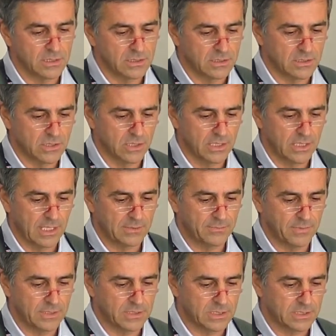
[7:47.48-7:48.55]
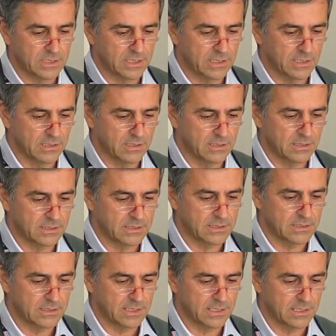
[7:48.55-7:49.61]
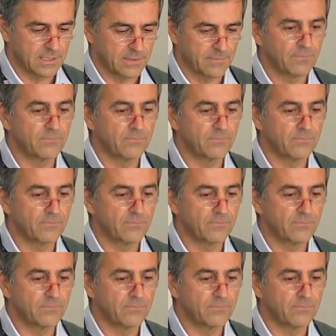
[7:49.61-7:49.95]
sorry, let me just kill this. Okay,